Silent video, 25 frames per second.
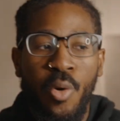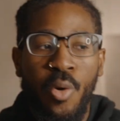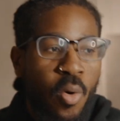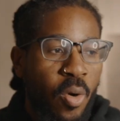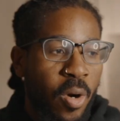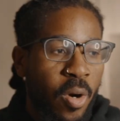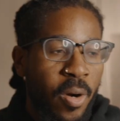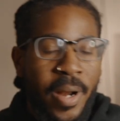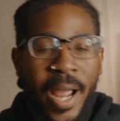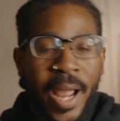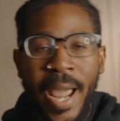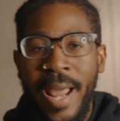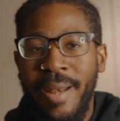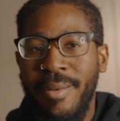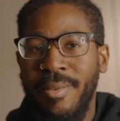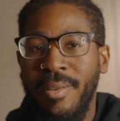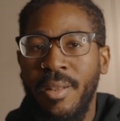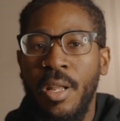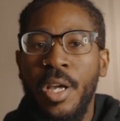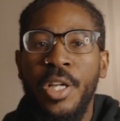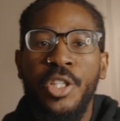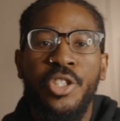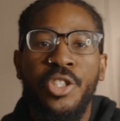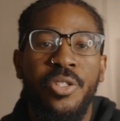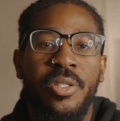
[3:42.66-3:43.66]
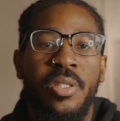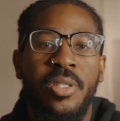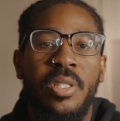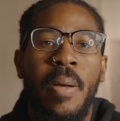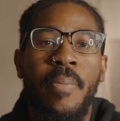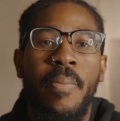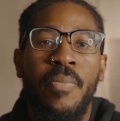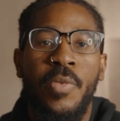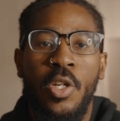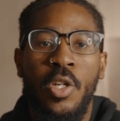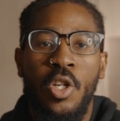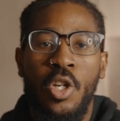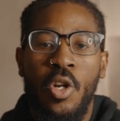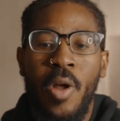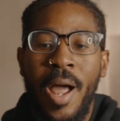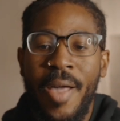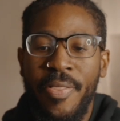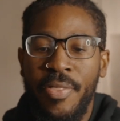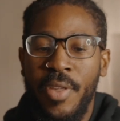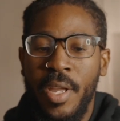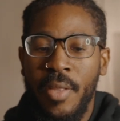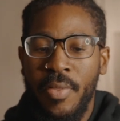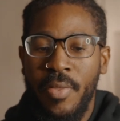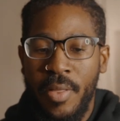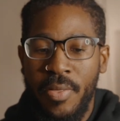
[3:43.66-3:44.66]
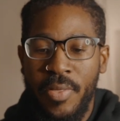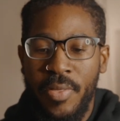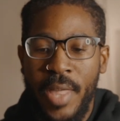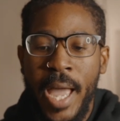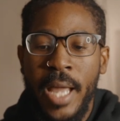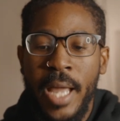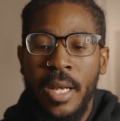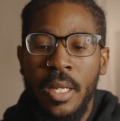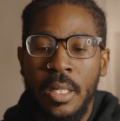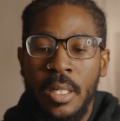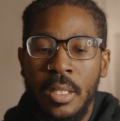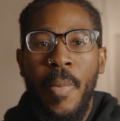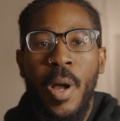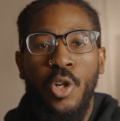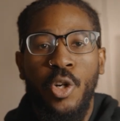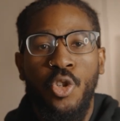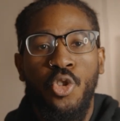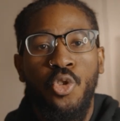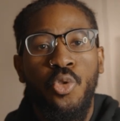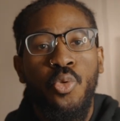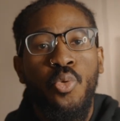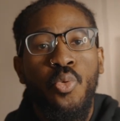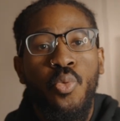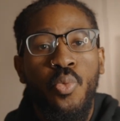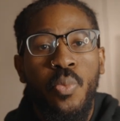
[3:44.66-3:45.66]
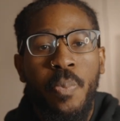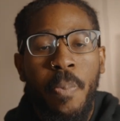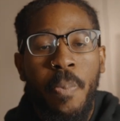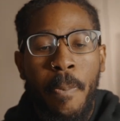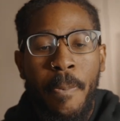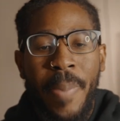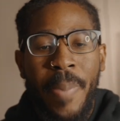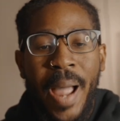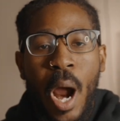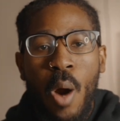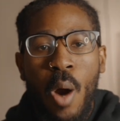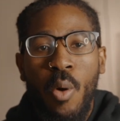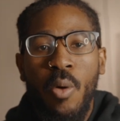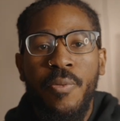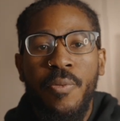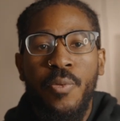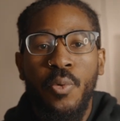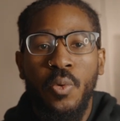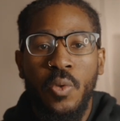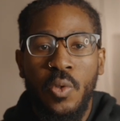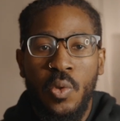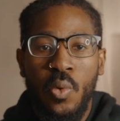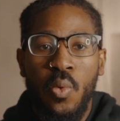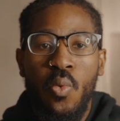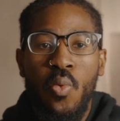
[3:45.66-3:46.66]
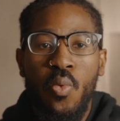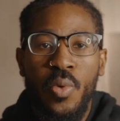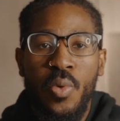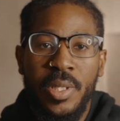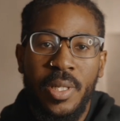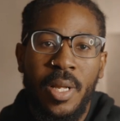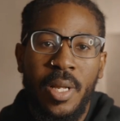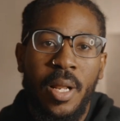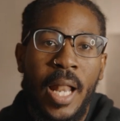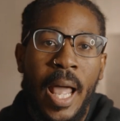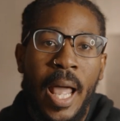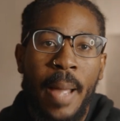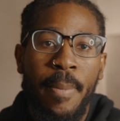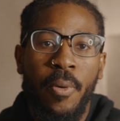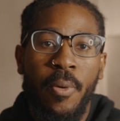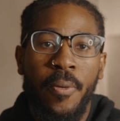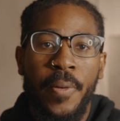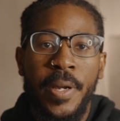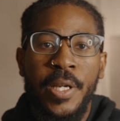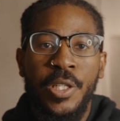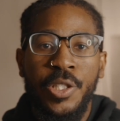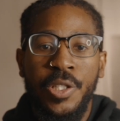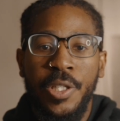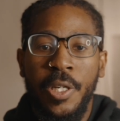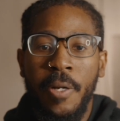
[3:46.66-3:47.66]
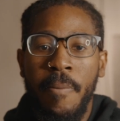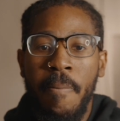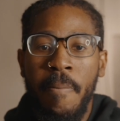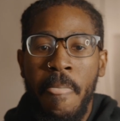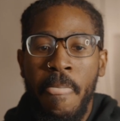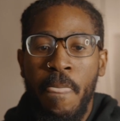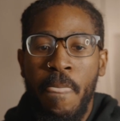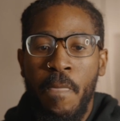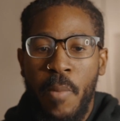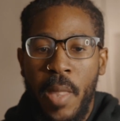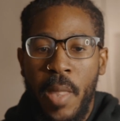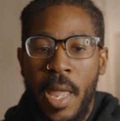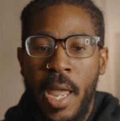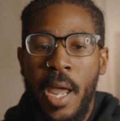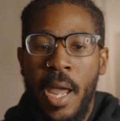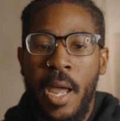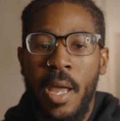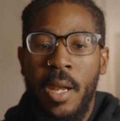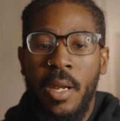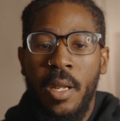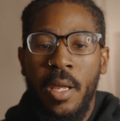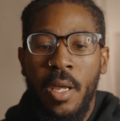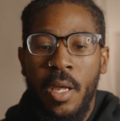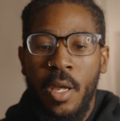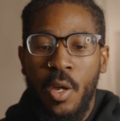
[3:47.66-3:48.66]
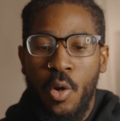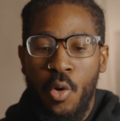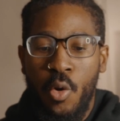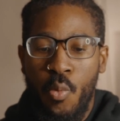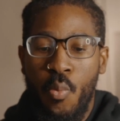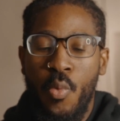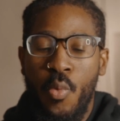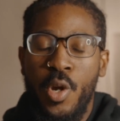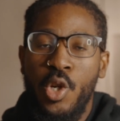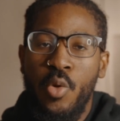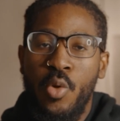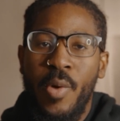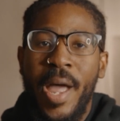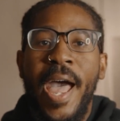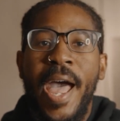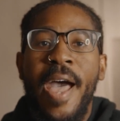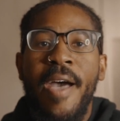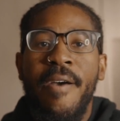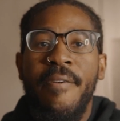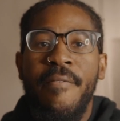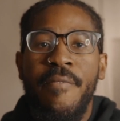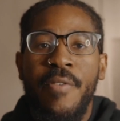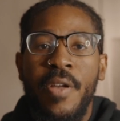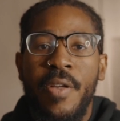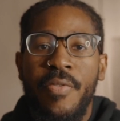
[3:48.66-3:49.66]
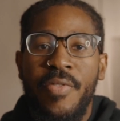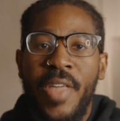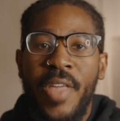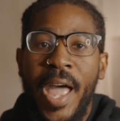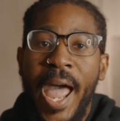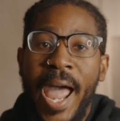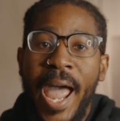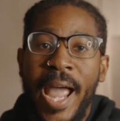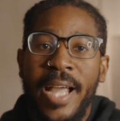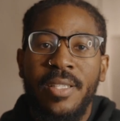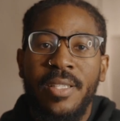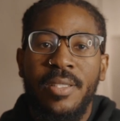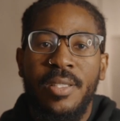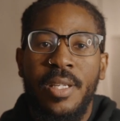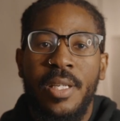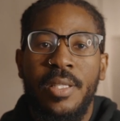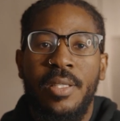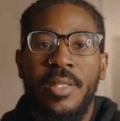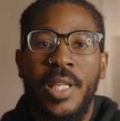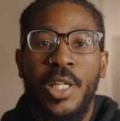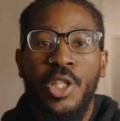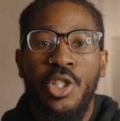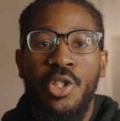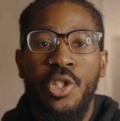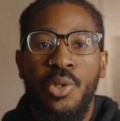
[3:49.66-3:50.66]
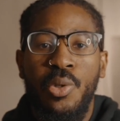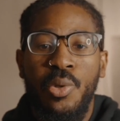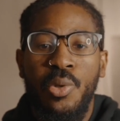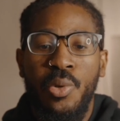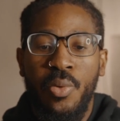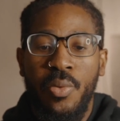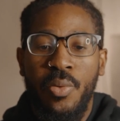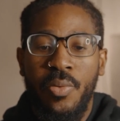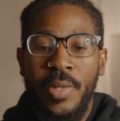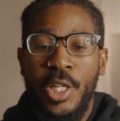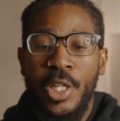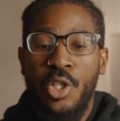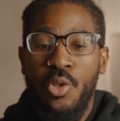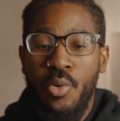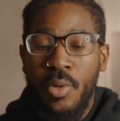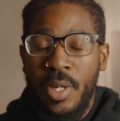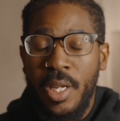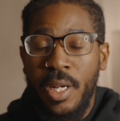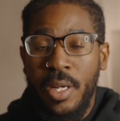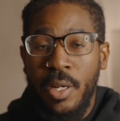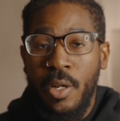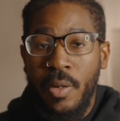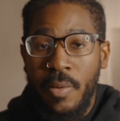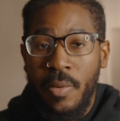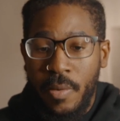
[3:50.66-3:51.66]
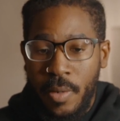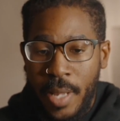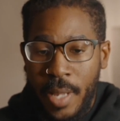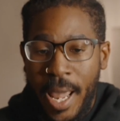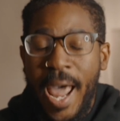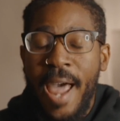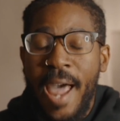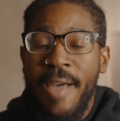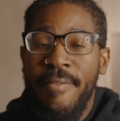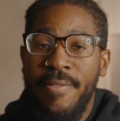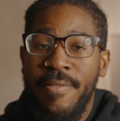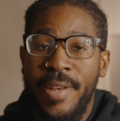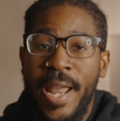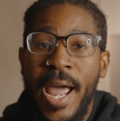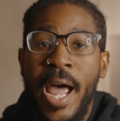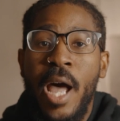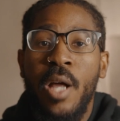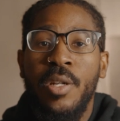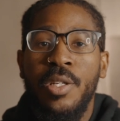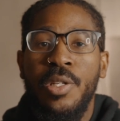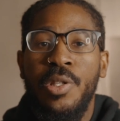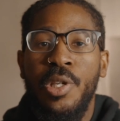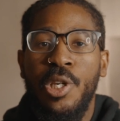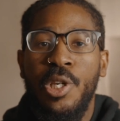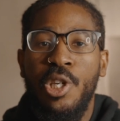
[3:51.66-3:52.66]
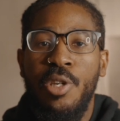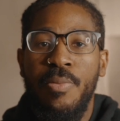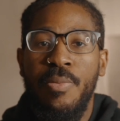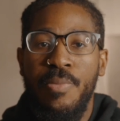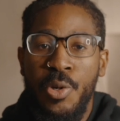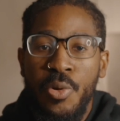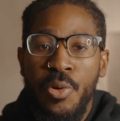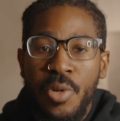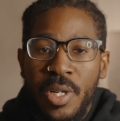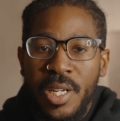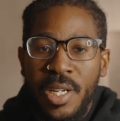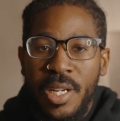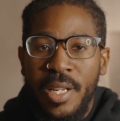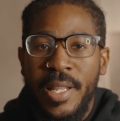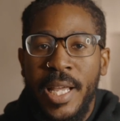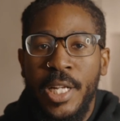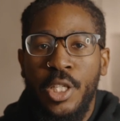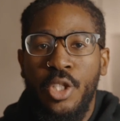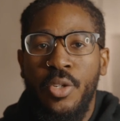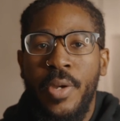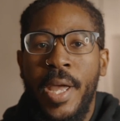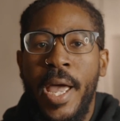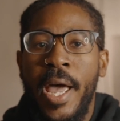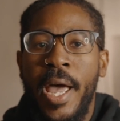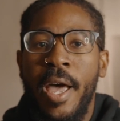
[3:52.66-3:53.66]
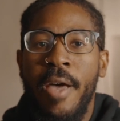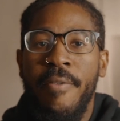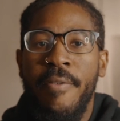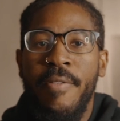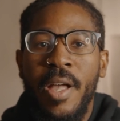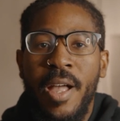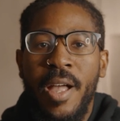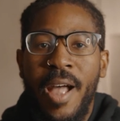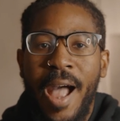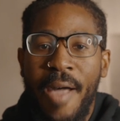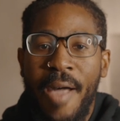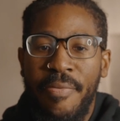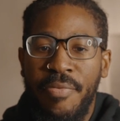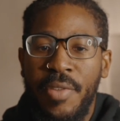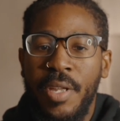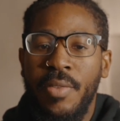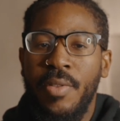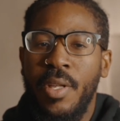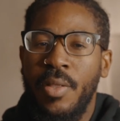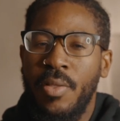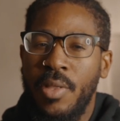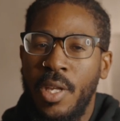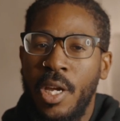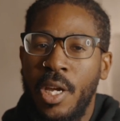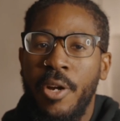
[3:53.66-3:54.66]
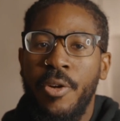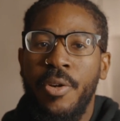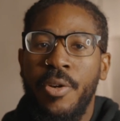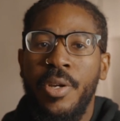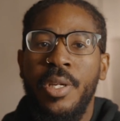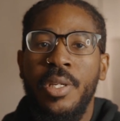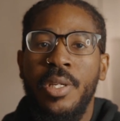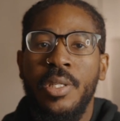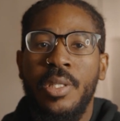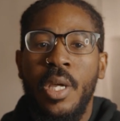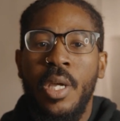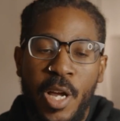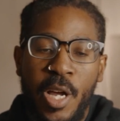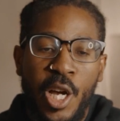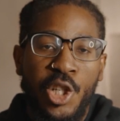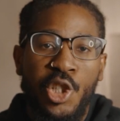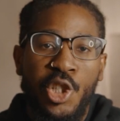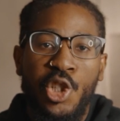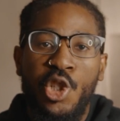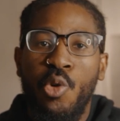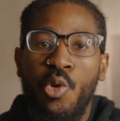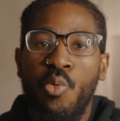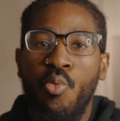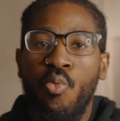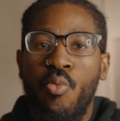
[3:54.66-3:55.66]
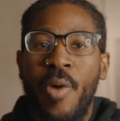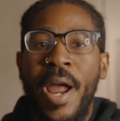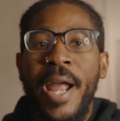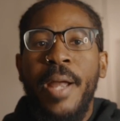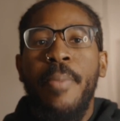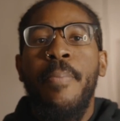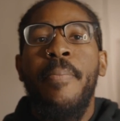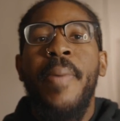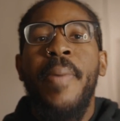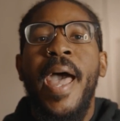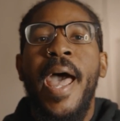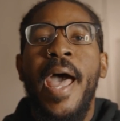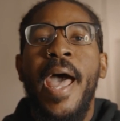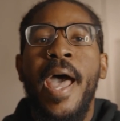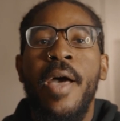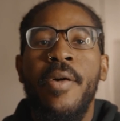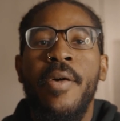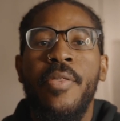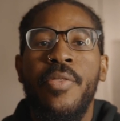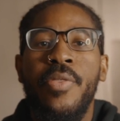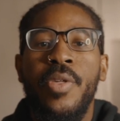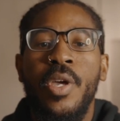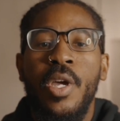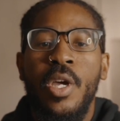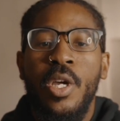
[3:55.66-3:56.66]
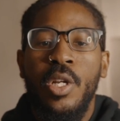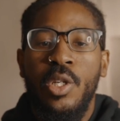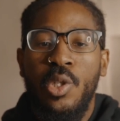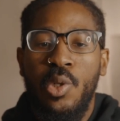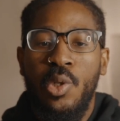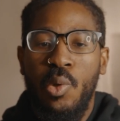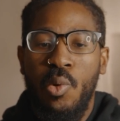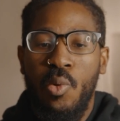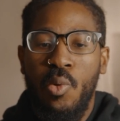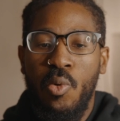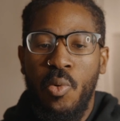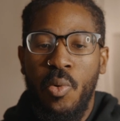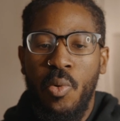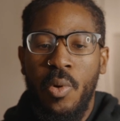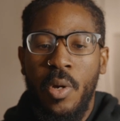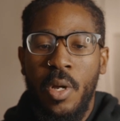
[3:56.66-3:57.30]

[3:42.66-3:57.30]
or at lunch or something. You know, I think that that is a true powerful tool, is collaboration. And when you have the access that you can have now to the community that you have, I think that there is a direct path to